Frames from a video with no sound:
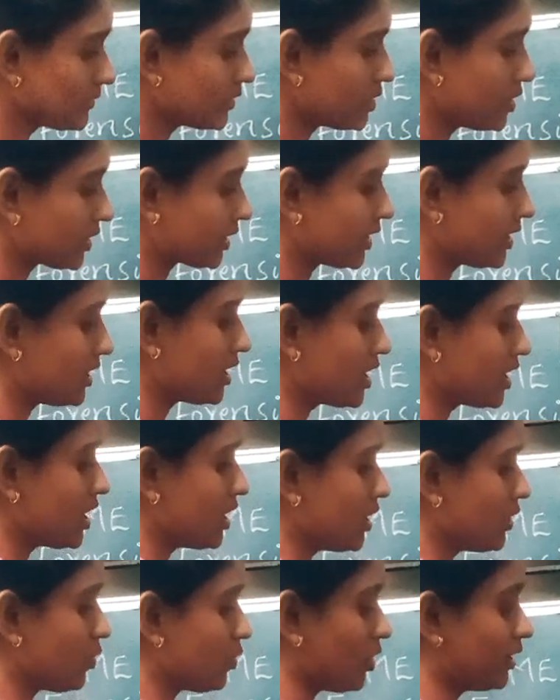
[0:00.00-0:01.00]
Okay,
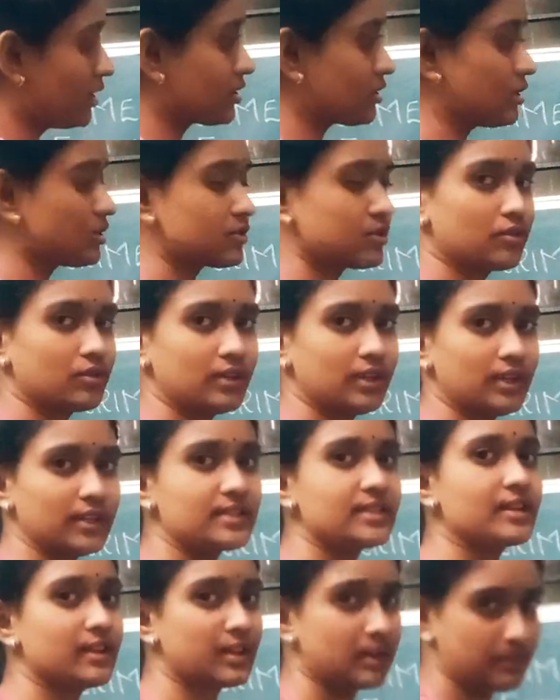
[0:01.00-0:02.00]
what is also known
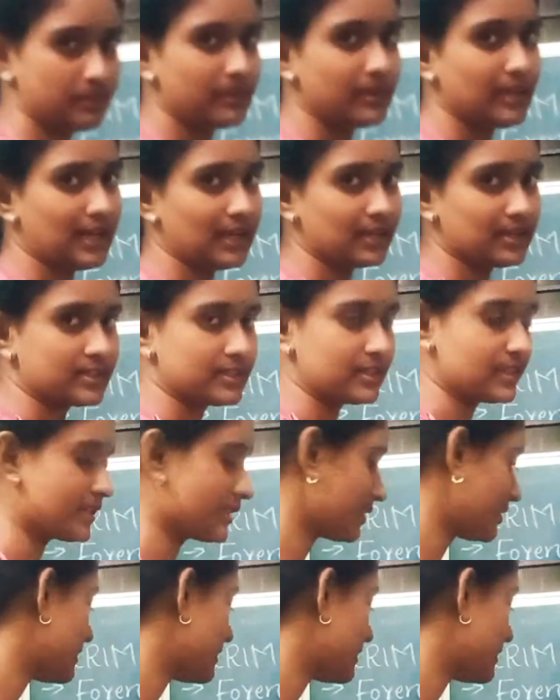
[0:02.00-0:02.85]
as criminalistics.